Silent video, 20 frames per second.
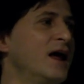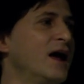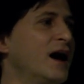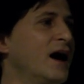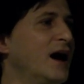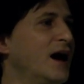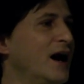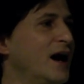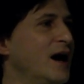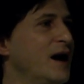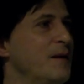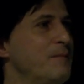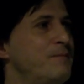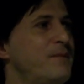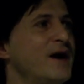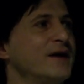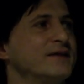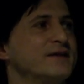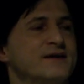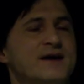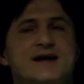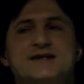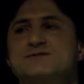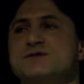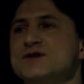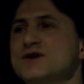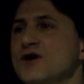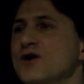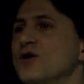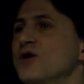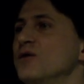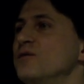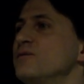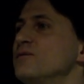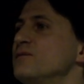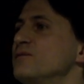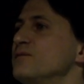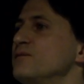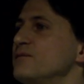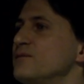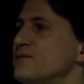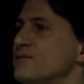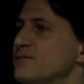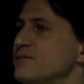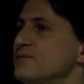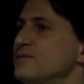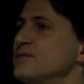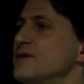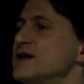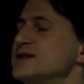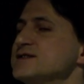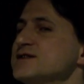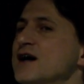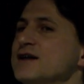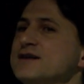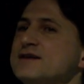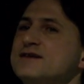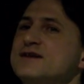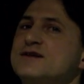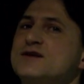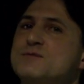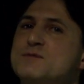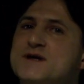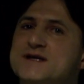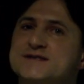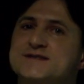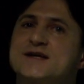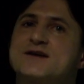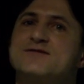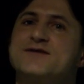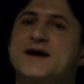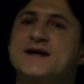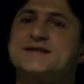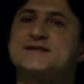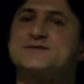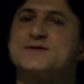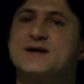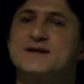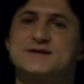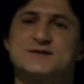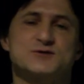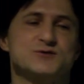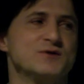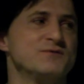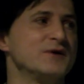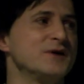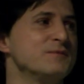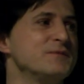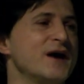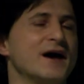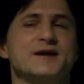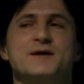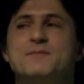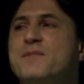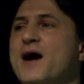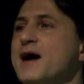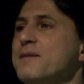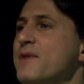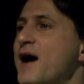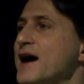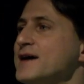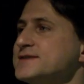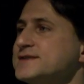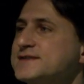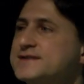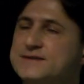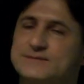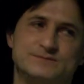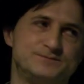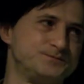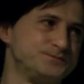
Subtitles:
But as we know, it's not a deterministic fix, right? So there will be other bypasses.